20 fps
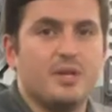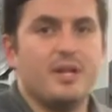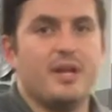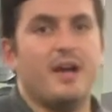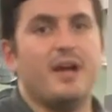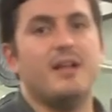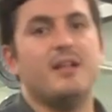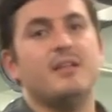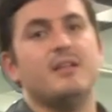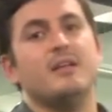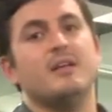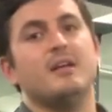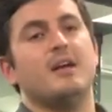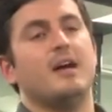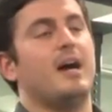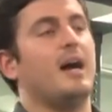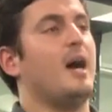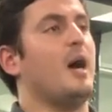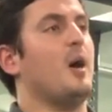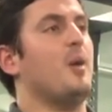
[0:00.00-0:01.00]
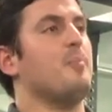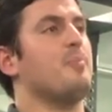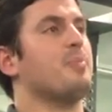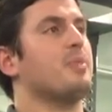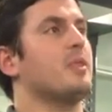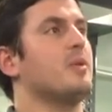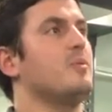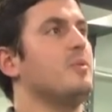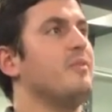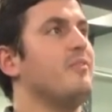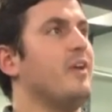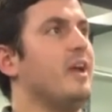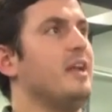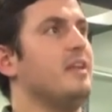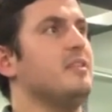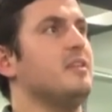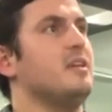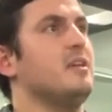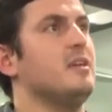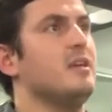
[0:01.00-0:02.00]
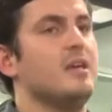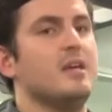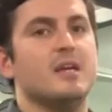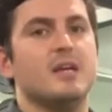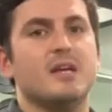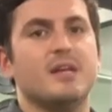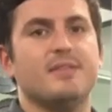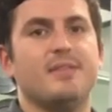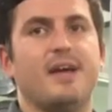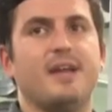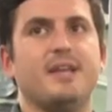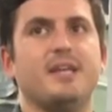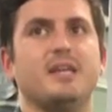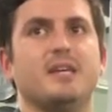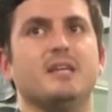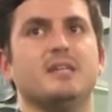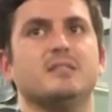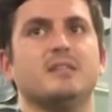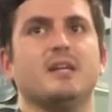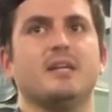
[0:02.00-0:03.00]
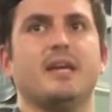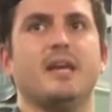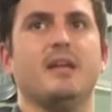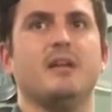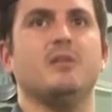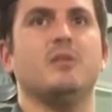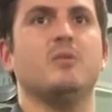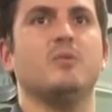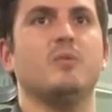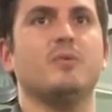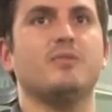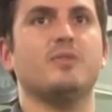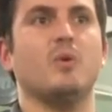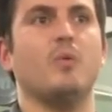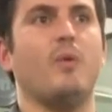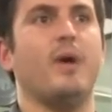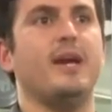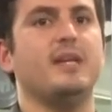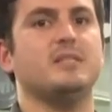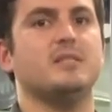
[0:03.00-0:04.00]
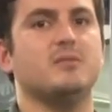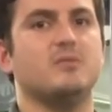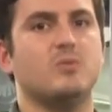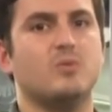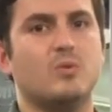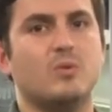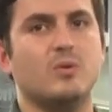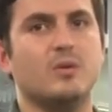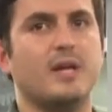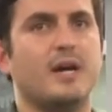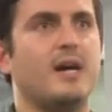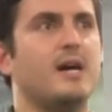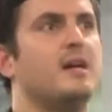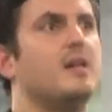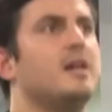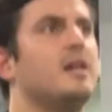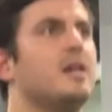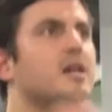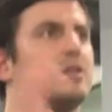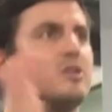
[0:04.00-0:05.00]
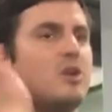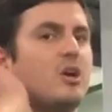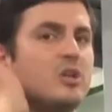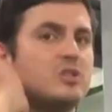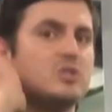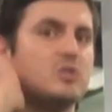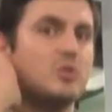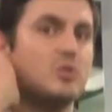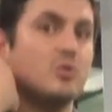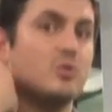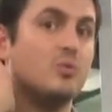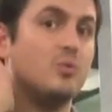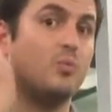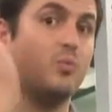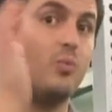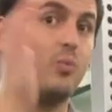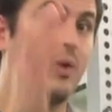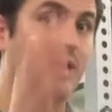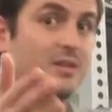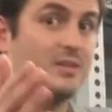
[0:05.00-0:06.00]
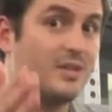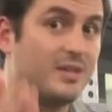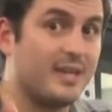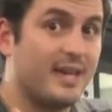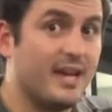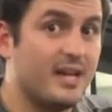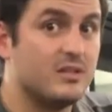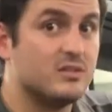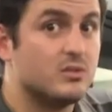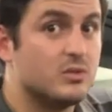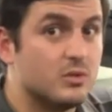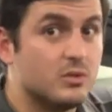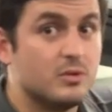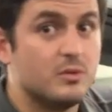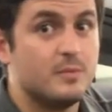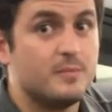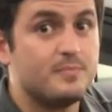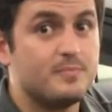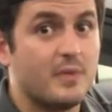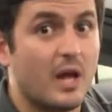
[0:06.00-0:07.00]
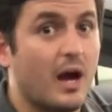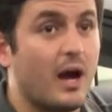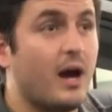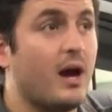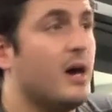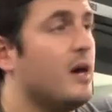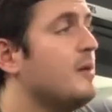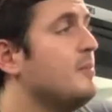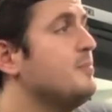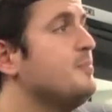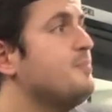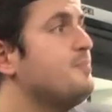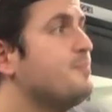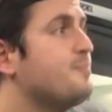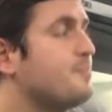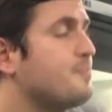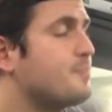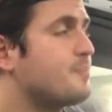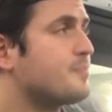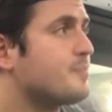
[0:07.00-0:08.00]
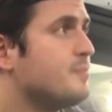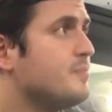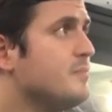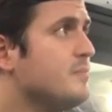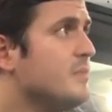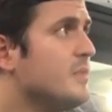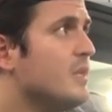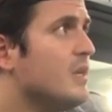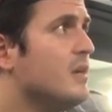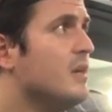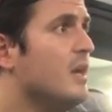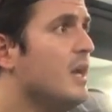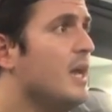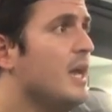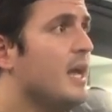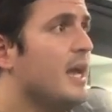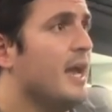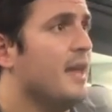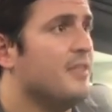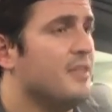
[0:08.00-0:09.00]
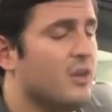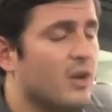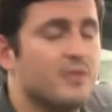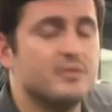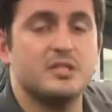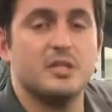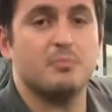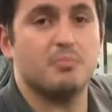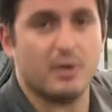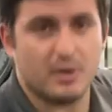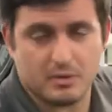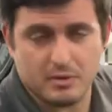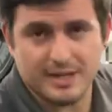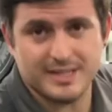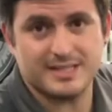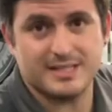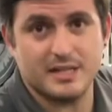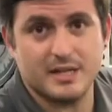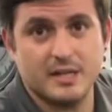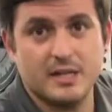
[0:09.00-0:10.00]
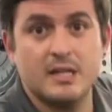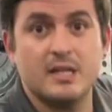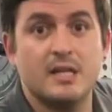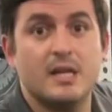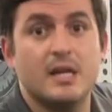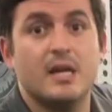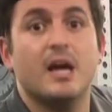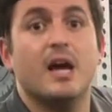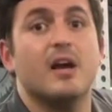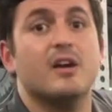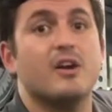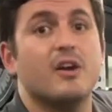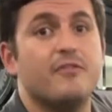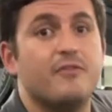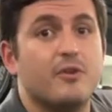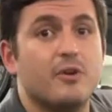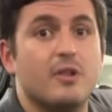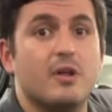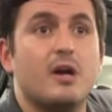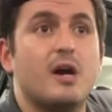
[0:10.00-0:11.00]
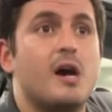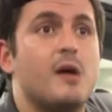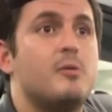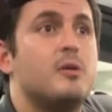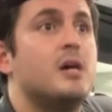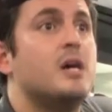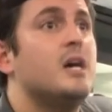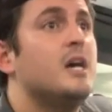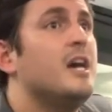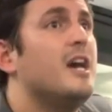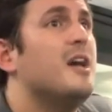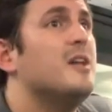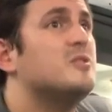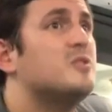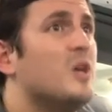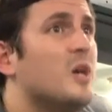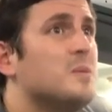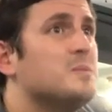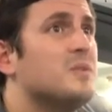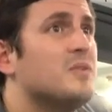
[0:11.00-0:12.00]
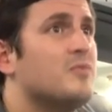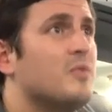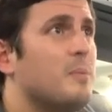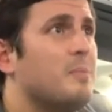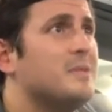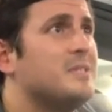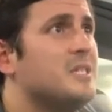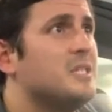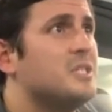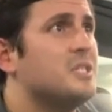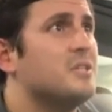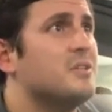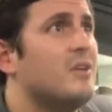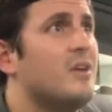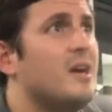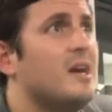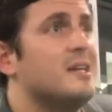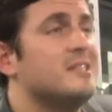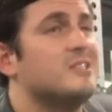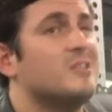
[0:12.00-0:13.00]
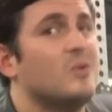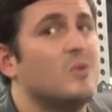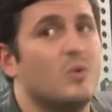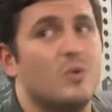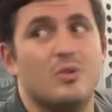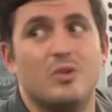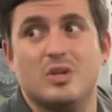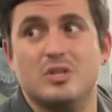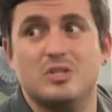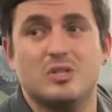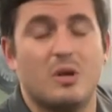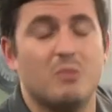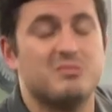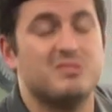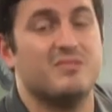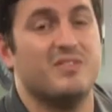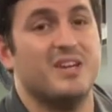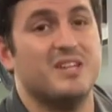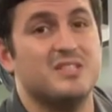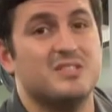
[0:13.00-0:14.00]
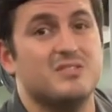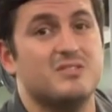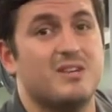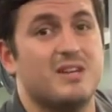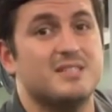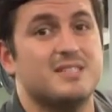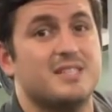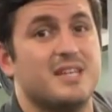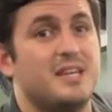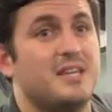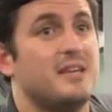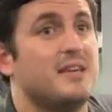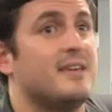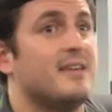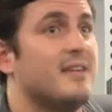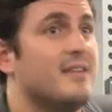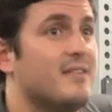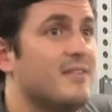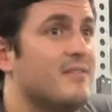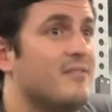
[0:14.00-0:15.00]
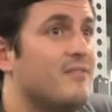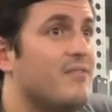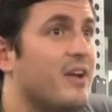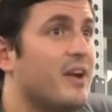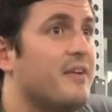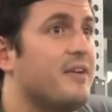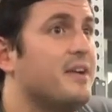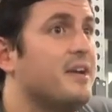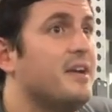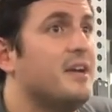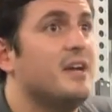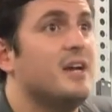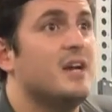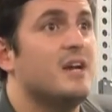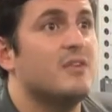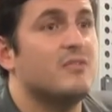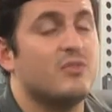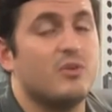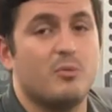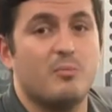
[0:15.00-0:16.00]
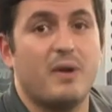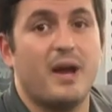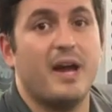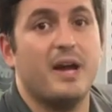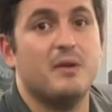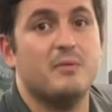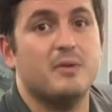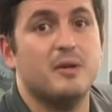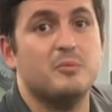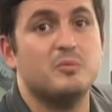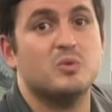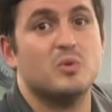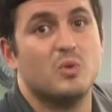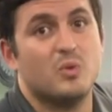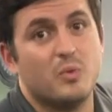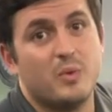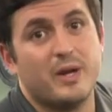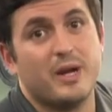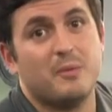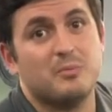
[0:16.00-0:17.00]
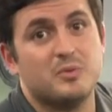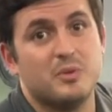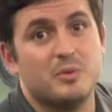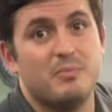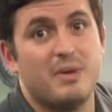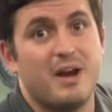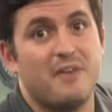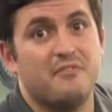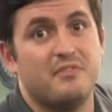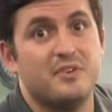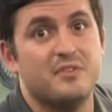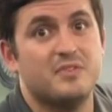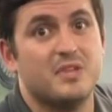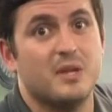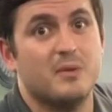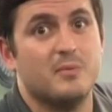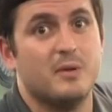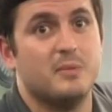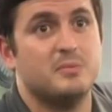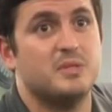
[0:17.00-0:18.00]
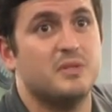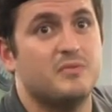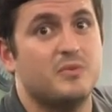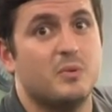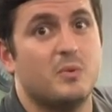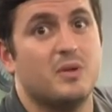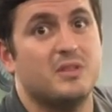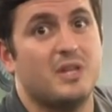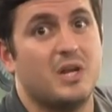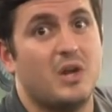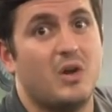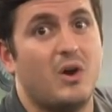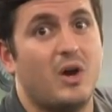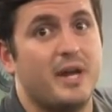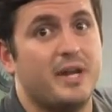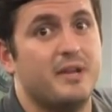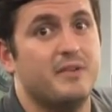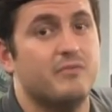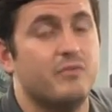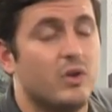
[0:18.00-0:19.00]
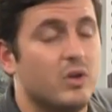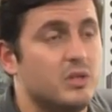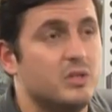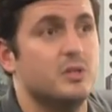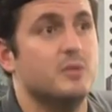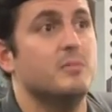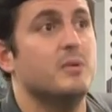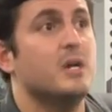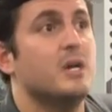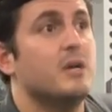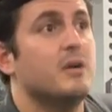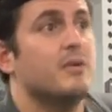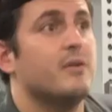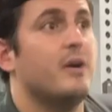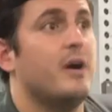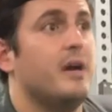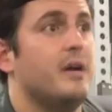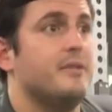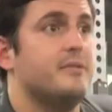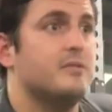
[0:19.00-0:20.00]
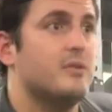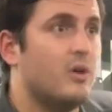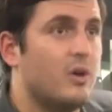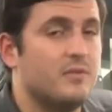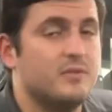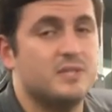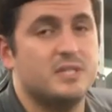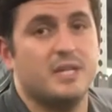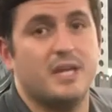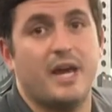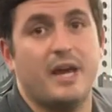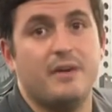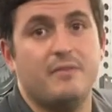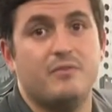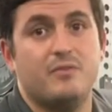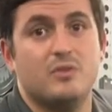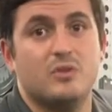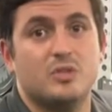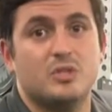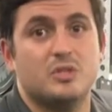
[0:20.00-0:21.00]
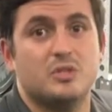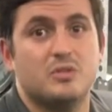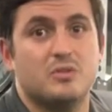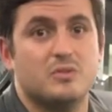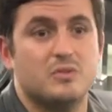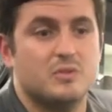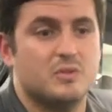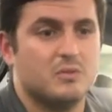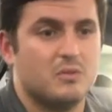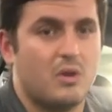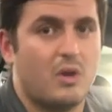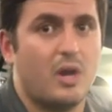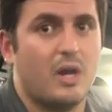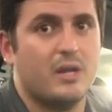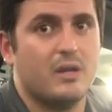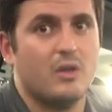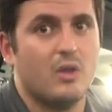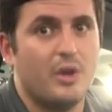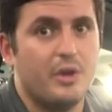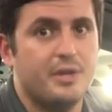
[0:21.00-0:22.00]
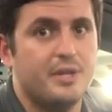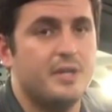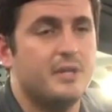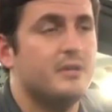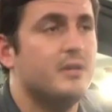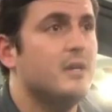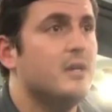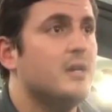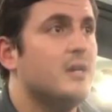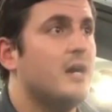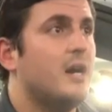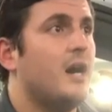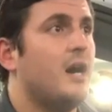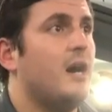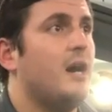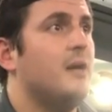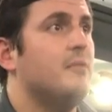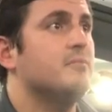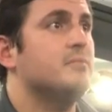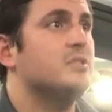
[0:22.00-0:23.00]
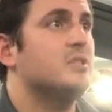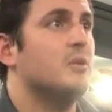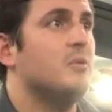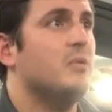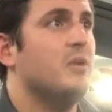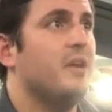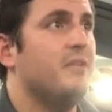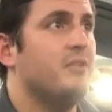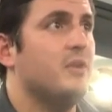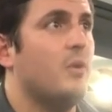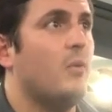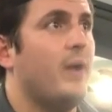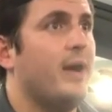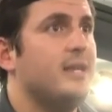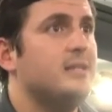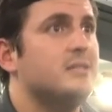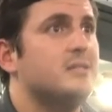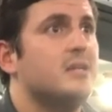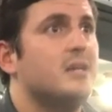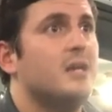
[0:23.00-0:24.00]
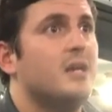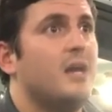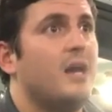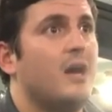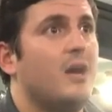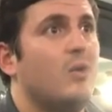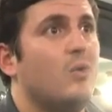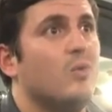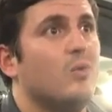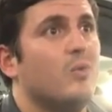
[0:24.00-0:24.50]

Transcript: that. With anything that is, again, with the weights and all that, go to what you can do, and then obviously progress it and go further up. In terms of repetition, guys, all those types of exercises there, you can vary it from 8 reps all the way up to about 15 reps if you want that high-end volume, right? Obviously 8 for the higher loading, so heavier weights, all the